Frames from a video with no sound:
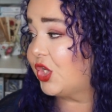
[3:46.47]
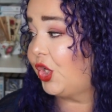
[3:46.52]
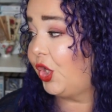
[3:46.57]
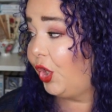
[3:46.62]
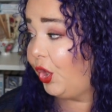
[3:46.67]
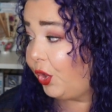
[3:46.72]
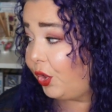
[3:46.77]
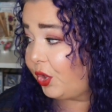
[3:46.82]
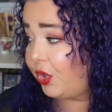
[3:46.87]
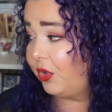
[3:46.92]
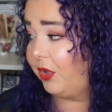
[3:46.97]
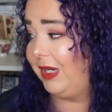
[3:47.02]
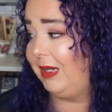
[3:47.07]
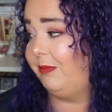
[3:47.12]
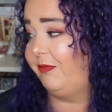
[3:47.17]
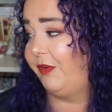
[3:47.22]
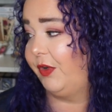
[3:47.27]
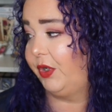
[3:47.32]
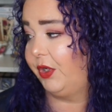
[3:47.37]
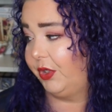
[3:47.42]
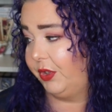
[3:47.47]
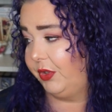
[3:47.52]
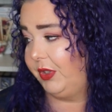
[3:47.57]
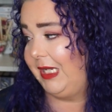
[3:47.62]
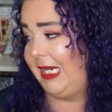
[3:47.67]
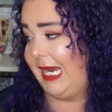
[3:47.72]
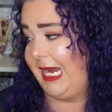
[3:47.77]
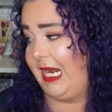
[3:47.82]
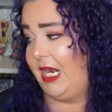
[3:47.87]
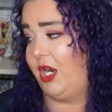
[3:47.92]
Curl Cream for
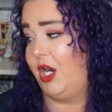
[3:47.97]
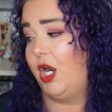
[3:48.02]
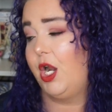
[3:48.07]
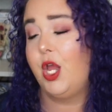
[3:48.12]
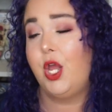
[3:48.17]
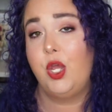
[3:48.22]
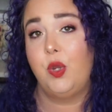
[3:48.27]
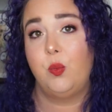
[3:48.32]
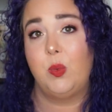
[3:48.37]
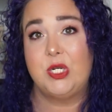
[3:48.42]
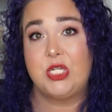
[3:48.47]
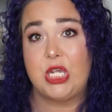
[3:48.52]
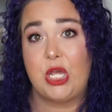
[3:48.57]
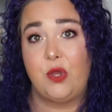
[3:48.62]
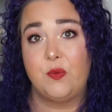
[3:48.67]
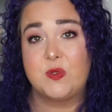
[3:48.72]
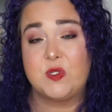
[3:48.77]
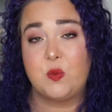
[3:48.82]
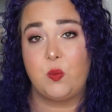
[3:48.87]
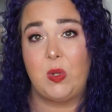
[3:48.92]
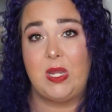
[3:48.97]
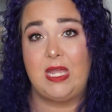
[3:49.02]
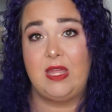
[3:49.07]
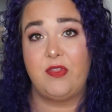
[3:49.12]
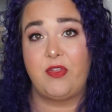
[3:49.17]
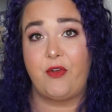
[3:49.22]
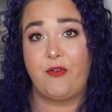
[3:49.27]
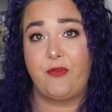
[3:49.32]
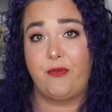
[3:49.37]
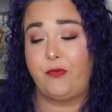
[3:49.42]
curly hair, which helps
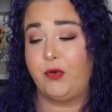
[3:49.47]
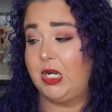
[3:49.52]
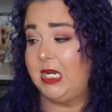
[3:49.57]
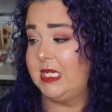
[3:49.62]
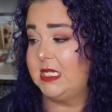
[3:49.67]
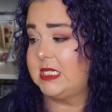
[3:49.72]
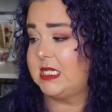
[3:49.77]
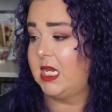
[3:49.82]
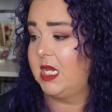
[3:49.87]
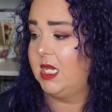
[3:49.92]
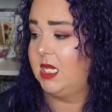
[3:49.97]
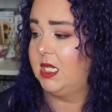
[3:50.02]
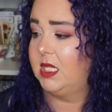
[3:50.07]
with frizz.